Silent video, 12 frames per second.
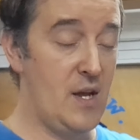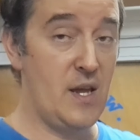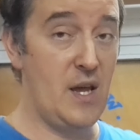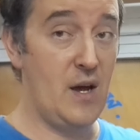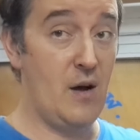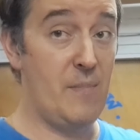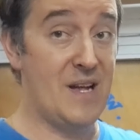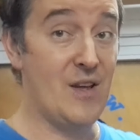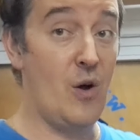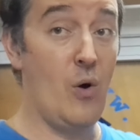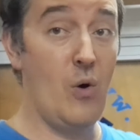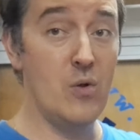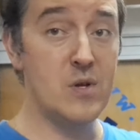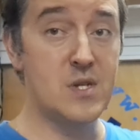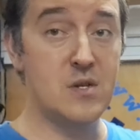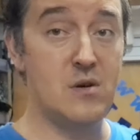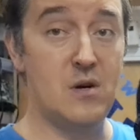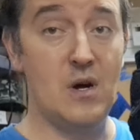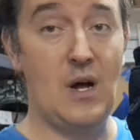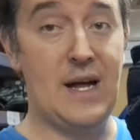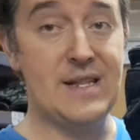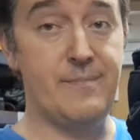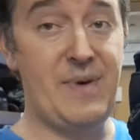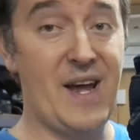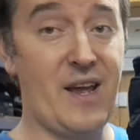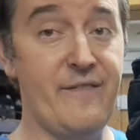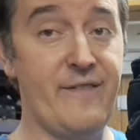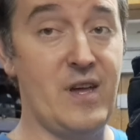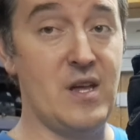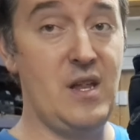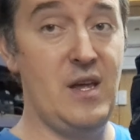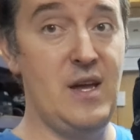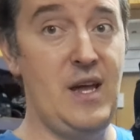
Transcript: Yeah, but also on the back of it,